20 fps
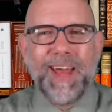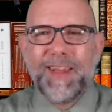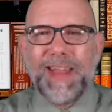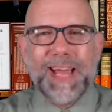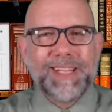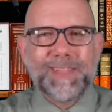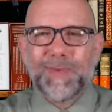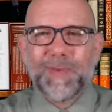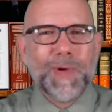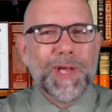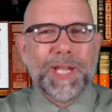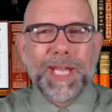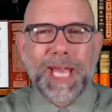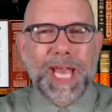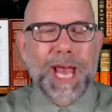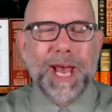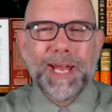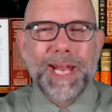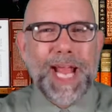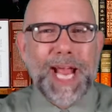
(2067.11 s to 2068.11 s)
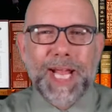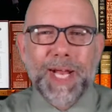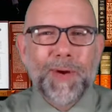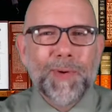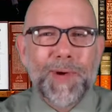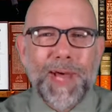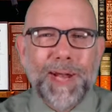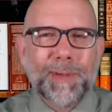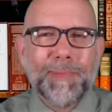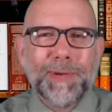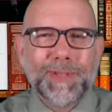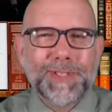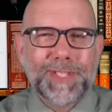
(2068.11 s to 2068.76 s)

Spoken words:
That's really an incredible